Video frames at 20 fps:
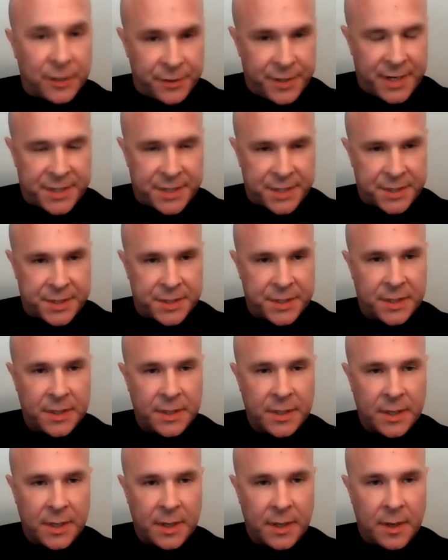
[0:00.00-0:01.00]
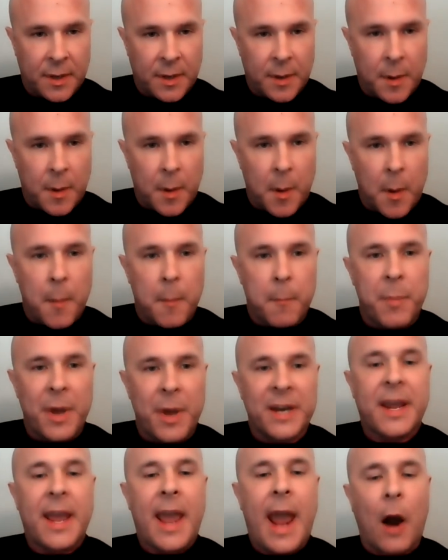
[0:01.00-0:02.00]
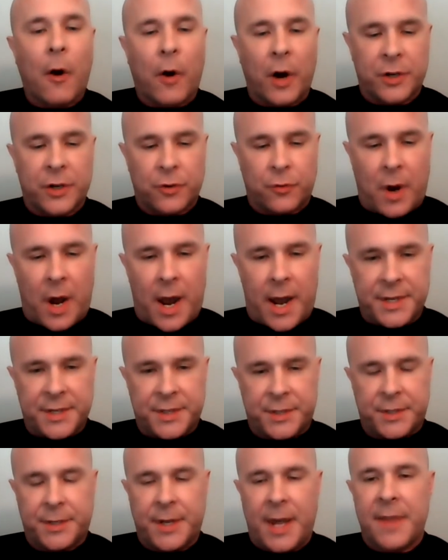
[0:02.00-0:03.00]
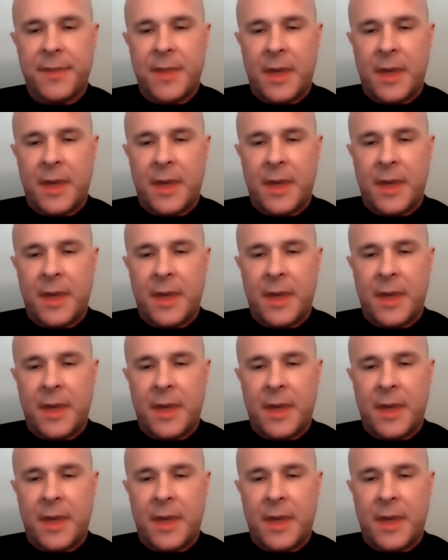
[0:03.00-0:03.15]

illness been characterized?